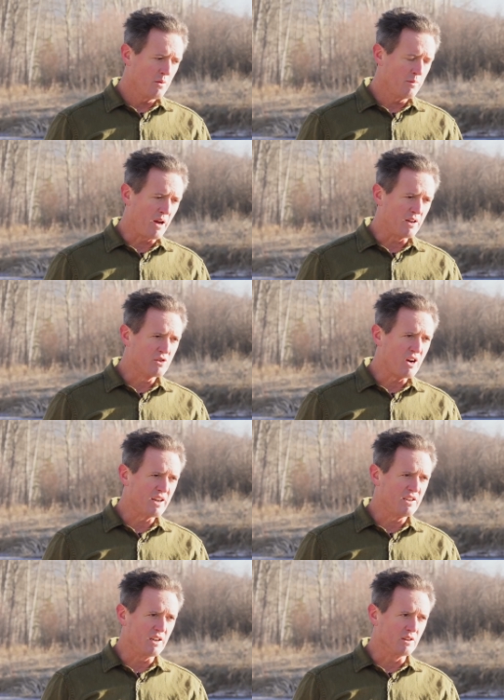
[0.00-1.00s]
by
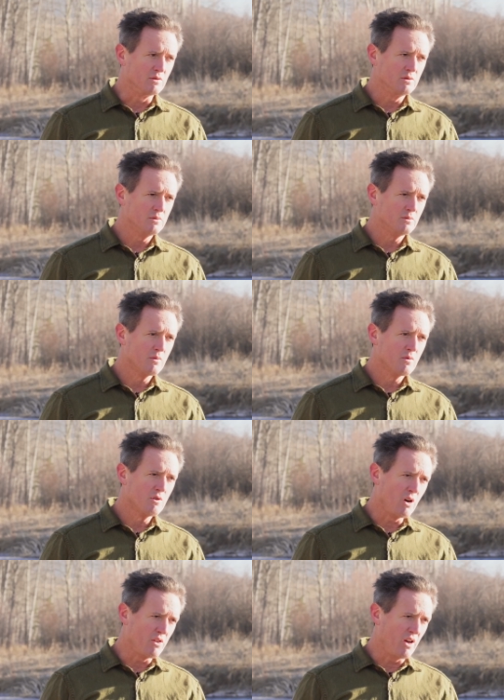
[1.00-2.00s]
extracting
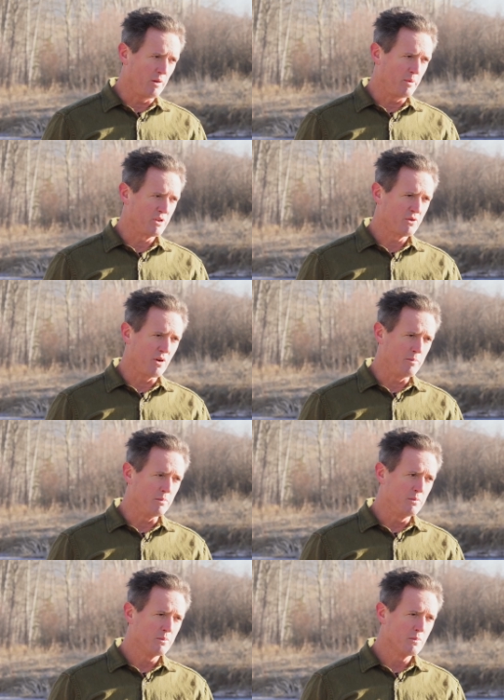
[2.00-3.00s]
rare earth elements
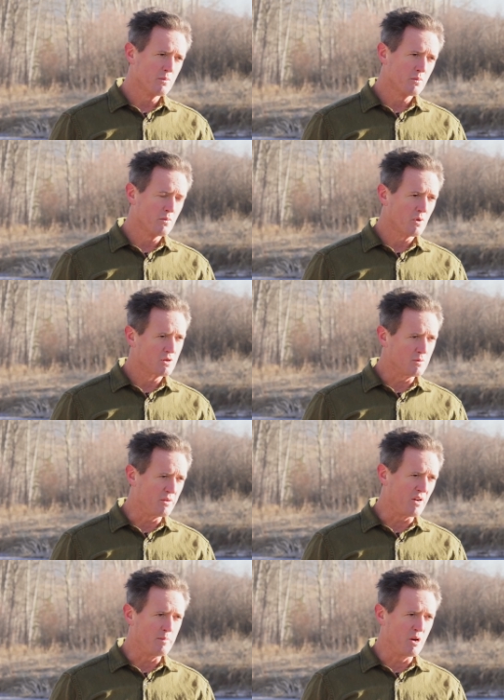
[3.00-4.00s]
from some
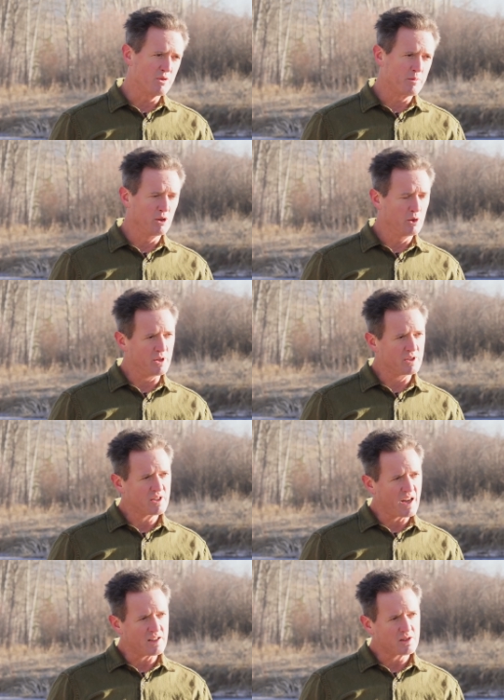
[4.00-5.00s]
of our most polluted
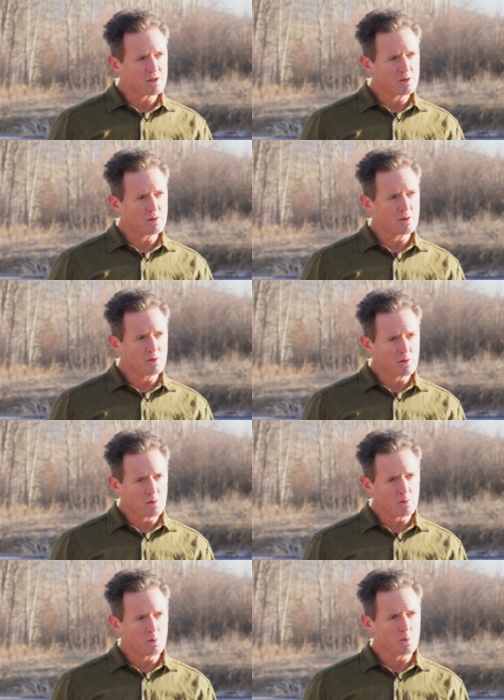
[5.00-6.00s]
sites,
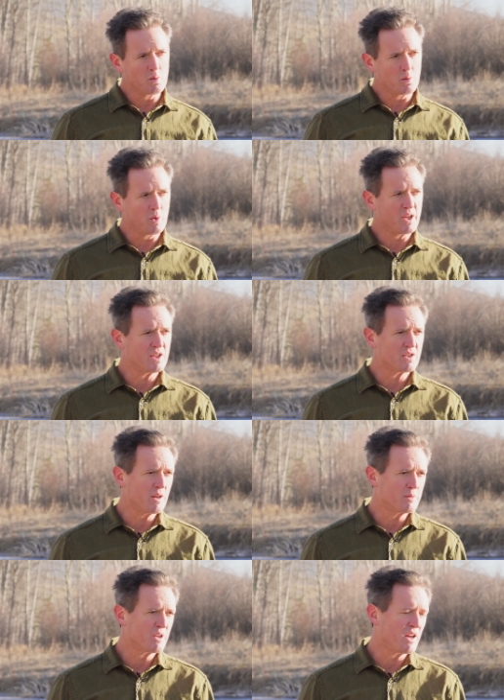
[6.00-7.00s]
we can
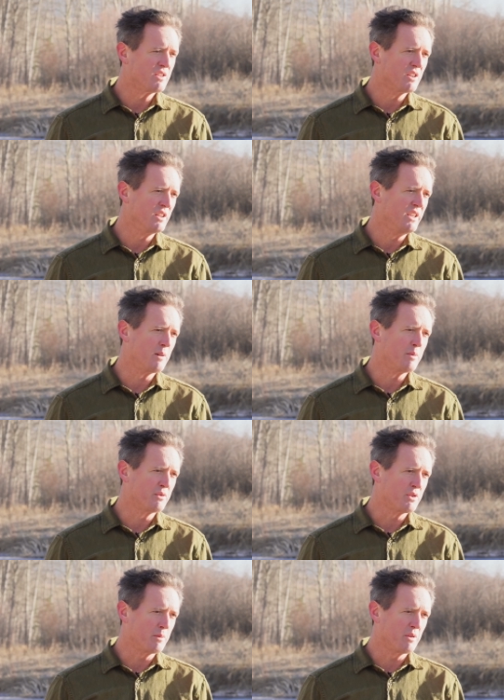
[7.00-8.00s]
subsidize the cleanup of
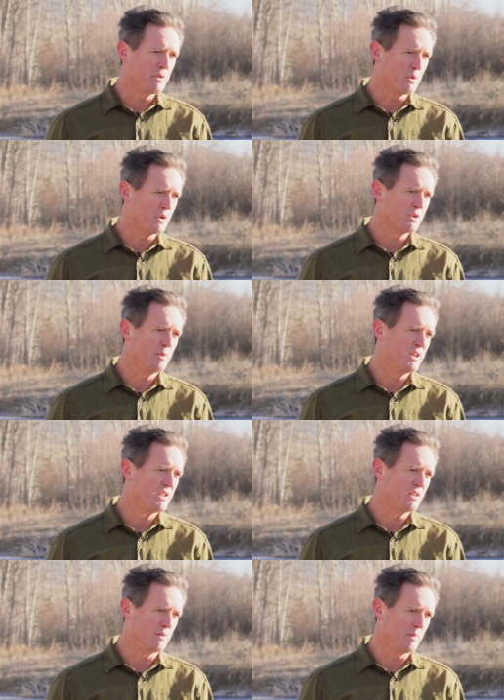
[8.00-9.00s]
some of the worst
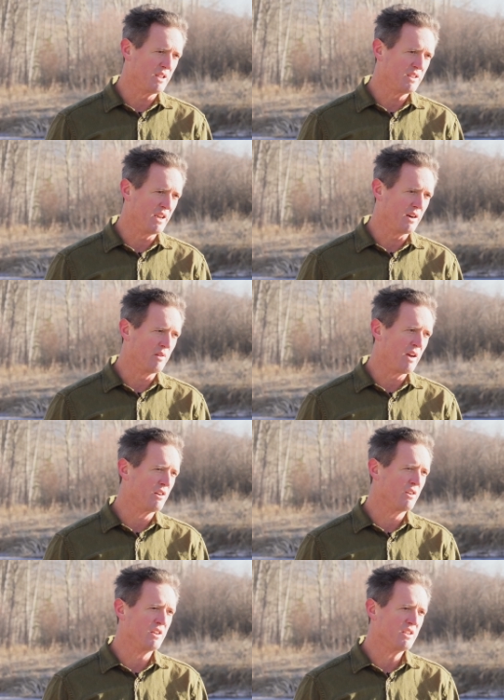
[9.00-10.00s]
places in Montana
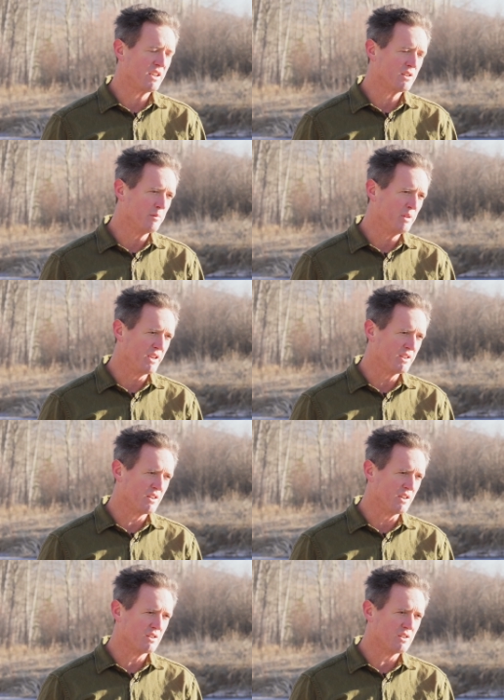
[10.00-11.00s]
rather than take some place
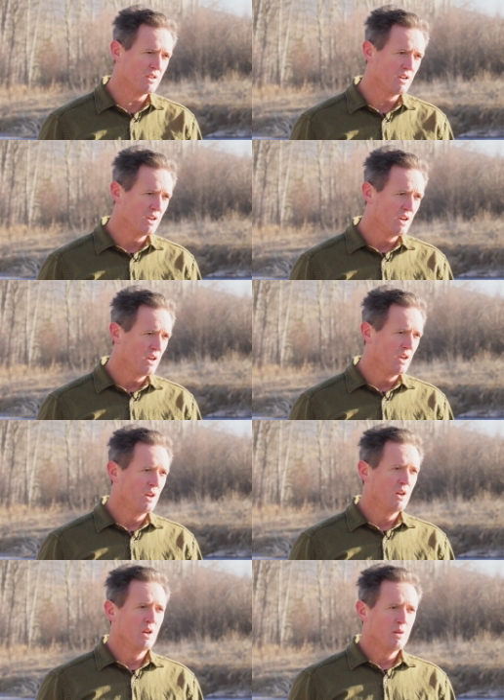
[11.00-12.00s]
that's
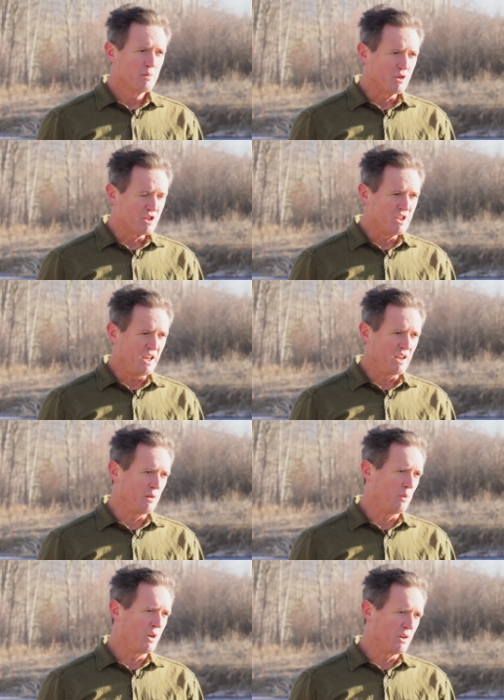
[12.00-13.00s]
pristine
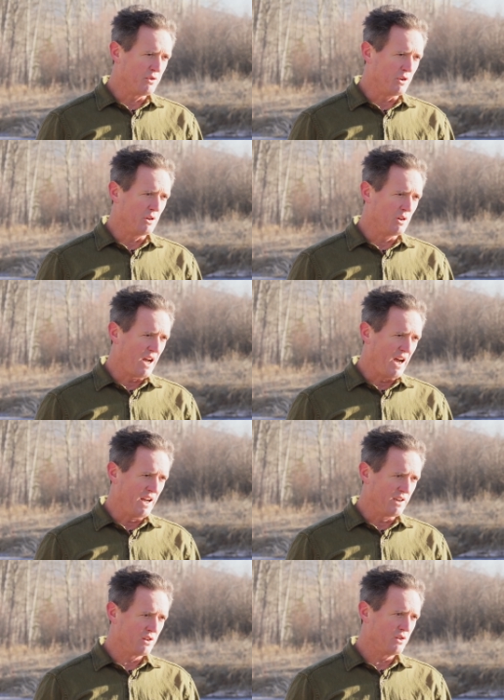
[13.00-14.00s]
and wonderful
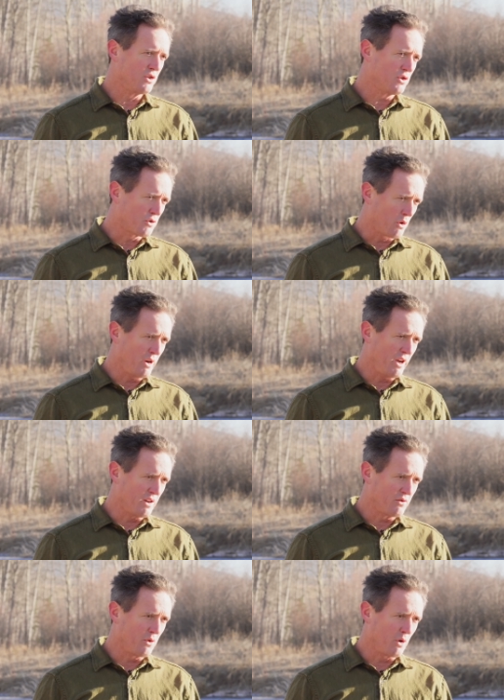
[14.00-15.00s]
and destroy
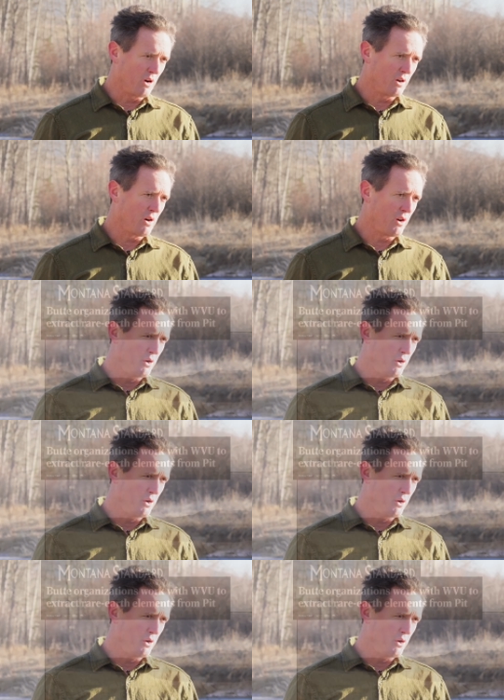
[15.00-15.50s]
it for a